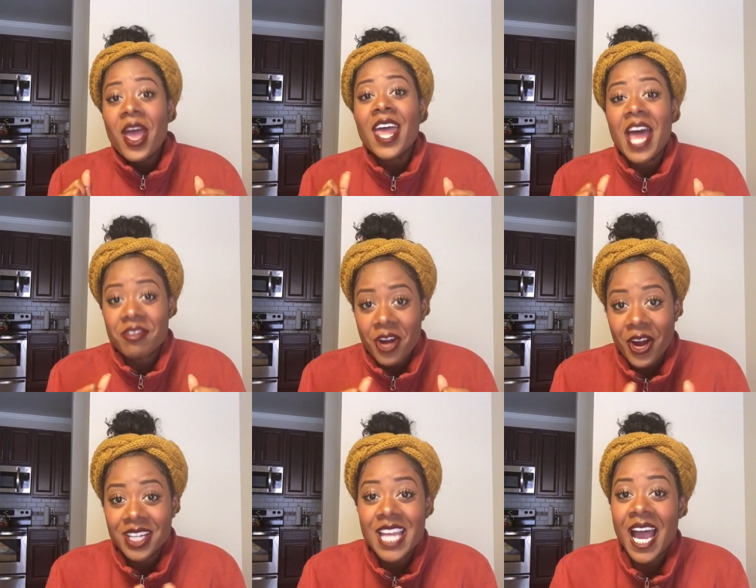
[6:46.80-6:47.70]
and have a
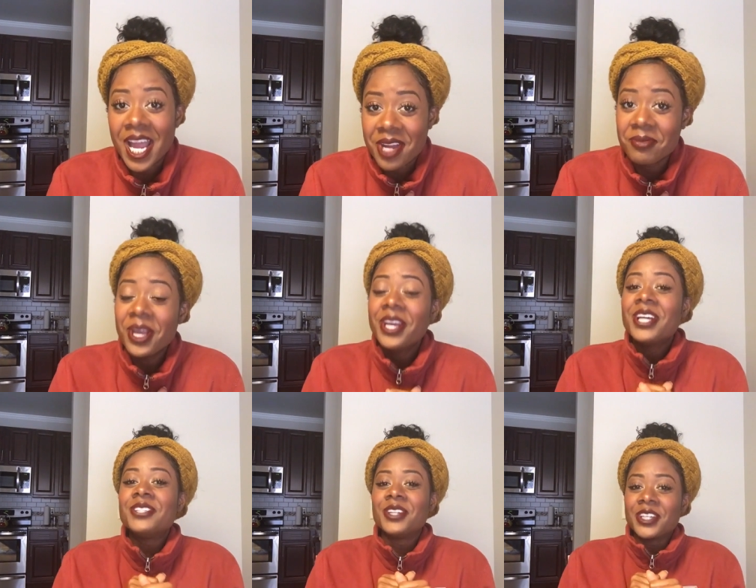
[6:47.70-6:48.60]
hard time
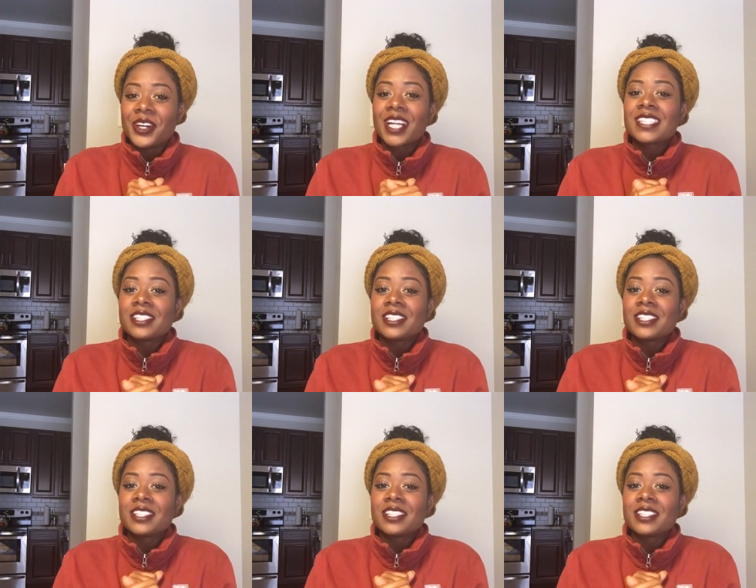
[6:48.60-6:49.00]
during your